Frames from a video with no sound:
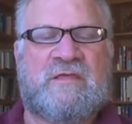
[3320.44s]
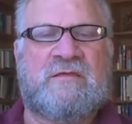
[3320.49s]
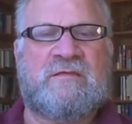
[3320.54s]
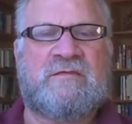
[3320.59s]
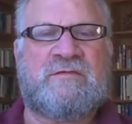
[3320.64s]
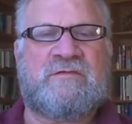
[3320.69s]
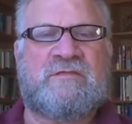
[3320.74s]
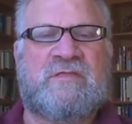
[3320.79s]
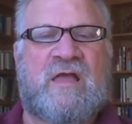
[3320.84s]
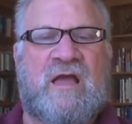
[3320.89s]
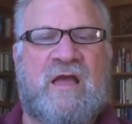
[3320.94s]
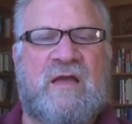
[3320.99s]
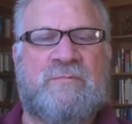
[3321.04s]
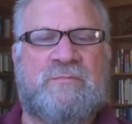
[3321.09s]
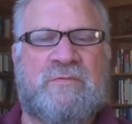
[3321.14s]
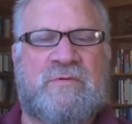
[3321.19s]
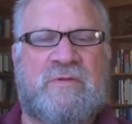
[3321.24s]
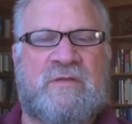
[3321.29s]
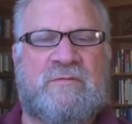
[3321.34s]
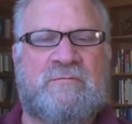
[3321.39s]

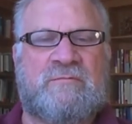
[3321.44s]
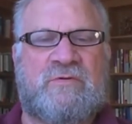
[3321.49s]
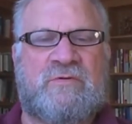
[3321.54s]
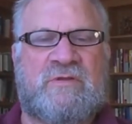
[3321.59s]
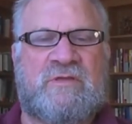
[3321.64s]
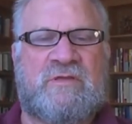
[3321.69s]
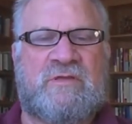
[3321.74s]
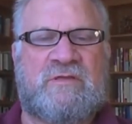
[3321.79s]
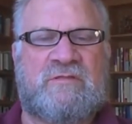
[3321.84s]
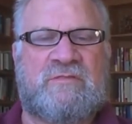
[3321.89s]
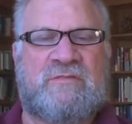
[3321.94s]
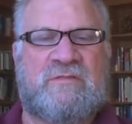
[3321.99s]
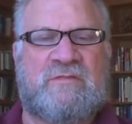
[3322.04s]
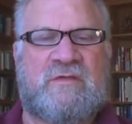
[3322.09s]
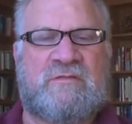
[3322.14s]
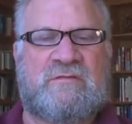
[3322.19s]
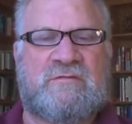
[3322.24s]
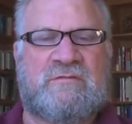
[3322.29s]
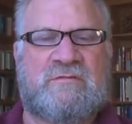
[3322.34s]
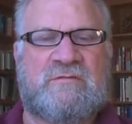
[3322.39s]
stop and breathe
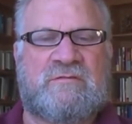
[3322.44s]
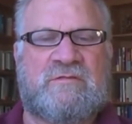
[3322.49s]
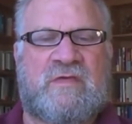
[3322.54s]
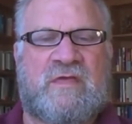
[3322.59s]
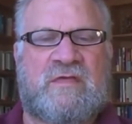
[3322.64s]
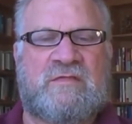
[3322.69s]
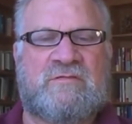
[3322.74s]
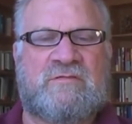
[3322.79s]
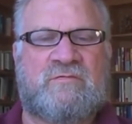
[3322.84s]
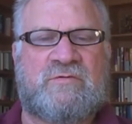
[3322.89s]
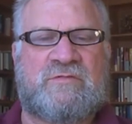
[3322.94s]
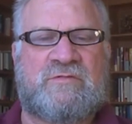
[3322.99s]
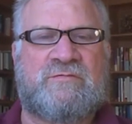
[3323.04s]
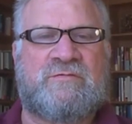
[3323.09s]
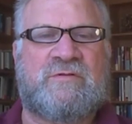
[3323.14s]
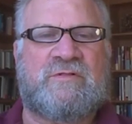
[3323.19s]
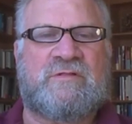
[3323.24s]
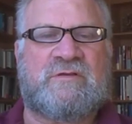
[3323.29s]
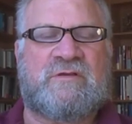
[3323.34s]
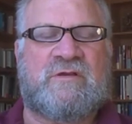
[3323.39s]
and sense what's
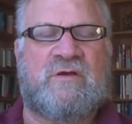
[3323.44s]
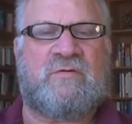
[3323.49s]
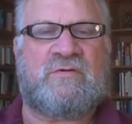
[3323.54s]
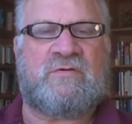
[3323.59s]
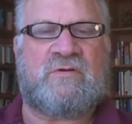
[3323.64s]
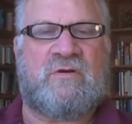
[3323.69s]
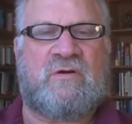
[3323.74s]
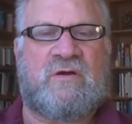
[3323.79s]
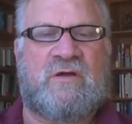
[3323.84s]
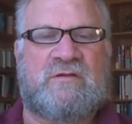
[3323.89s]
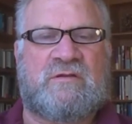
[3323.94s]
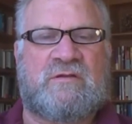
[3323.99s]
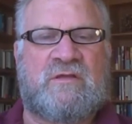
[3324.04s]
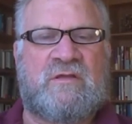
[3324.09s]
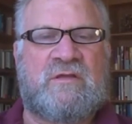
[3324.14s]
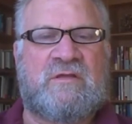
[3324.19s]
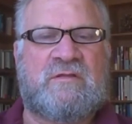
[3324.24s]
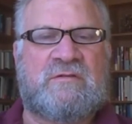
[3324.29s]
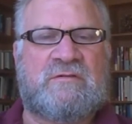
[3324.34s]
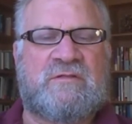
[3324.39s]
really going on.
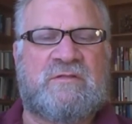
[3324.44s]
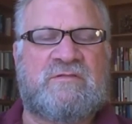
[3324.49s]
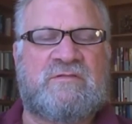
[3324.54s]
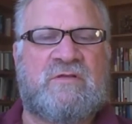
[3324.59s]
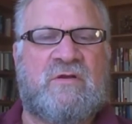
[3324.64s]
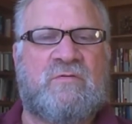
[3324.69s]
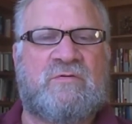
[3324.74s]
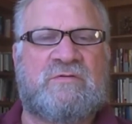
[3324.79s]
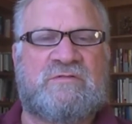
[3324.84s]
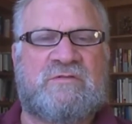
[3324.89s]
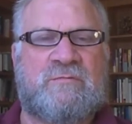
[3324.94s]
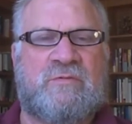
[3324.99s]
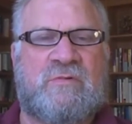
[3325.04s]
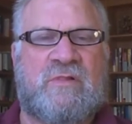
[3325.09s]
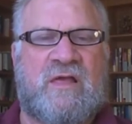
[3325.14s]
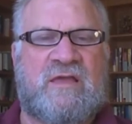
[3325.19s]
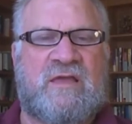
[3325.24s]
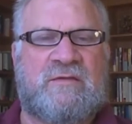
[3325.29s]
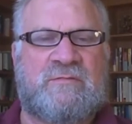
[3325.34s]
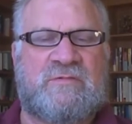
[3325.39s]
There's no one to
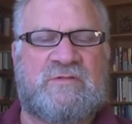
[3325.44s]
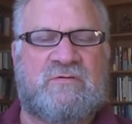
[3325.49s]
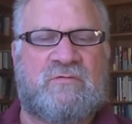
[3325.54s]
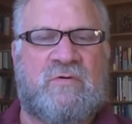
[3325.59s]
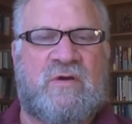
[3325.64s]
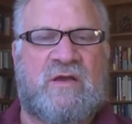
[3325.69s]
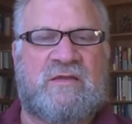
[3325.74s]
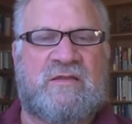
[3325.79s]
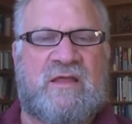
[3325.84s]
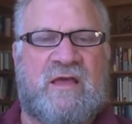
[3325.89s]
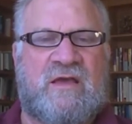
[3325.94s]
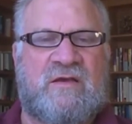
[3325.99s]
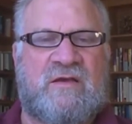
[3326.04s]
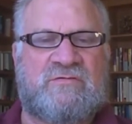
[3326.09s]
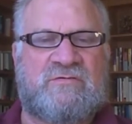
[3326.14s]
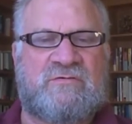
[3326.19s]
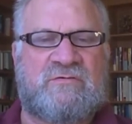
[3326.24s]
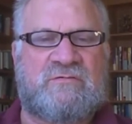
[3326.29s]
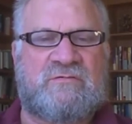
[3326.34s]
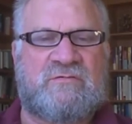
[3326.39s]
blame in the White
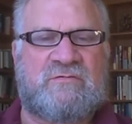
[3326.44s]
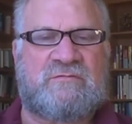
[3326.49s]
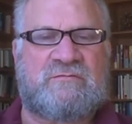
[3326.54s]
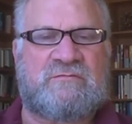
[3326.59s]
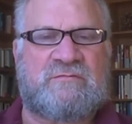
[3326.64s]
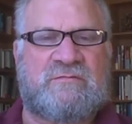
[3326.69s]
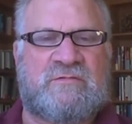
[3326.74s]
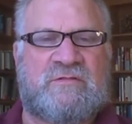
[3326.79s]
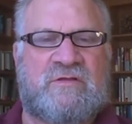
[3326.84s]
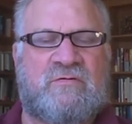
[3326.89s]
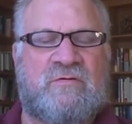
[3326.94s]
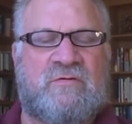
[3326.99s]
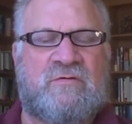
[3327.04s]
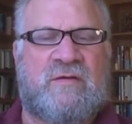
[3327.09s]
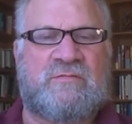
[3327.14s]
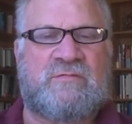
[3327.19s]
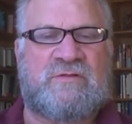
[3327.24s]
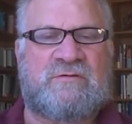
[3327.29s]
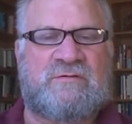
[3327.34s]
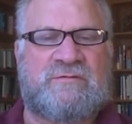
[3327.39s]
House, the
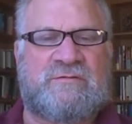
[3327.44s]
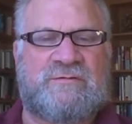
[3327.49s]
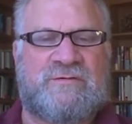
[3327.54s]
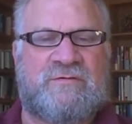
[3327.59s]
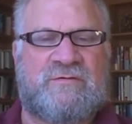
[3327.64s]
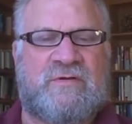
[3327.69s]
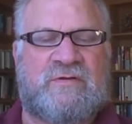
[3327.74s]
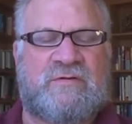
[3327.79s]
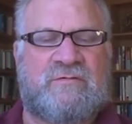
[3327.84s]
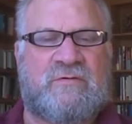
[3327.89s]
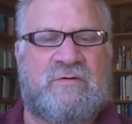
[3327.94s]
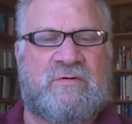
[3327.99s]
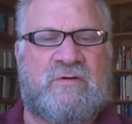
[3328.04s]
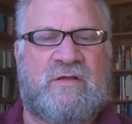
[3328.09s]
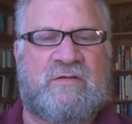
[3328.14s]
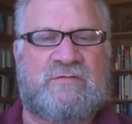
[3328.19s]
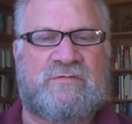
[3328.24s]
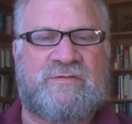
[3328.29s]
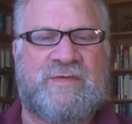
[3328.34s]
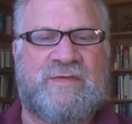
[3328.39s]
Kremlin, or anywhere
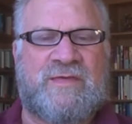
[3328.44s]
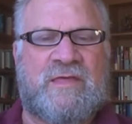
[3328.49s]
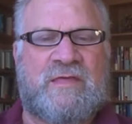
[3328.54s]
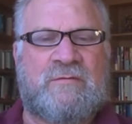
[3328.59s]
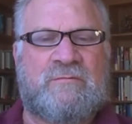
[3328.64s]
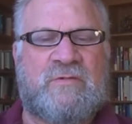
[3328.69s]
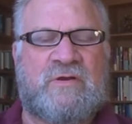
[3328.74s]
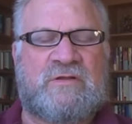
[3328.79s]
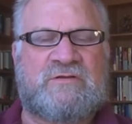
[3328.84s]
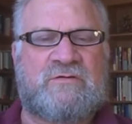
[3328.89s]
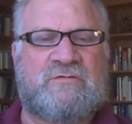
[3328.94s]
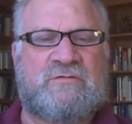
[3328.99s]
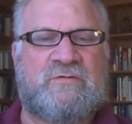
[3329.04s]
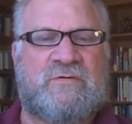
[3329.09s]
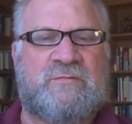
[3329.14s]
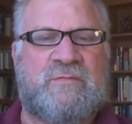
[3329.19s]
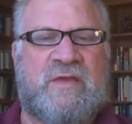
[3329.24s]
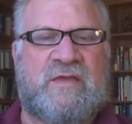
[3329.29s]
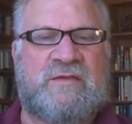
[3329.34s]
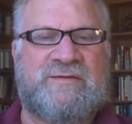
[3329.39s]
else, much as we
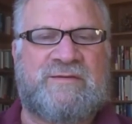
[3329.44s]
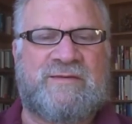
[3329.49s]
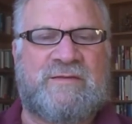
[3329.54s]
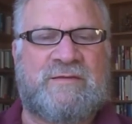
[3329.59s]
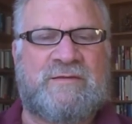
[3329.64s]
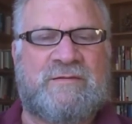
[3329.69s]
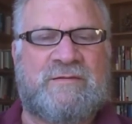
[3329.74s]
may